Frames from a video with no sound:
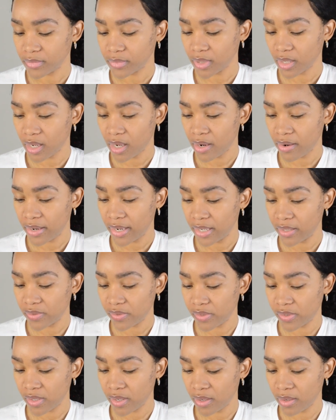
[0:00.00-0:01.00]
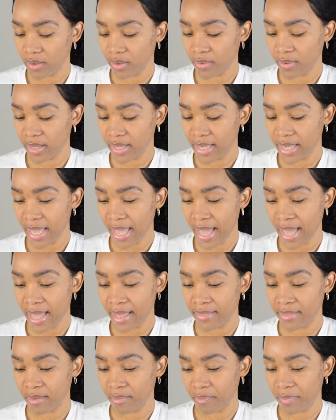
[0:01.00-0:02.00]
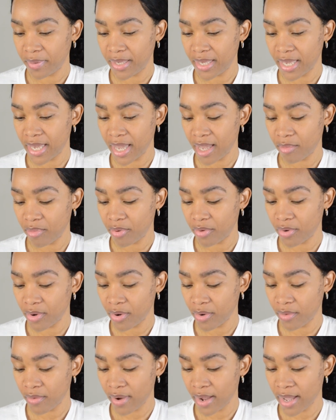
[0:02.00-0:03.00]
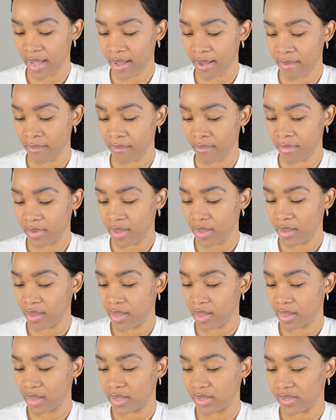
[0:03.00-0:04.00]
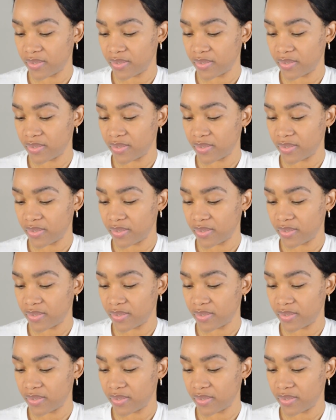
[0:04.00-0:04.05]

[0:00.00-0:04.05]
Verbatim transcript: All right, so again, the P A program, let's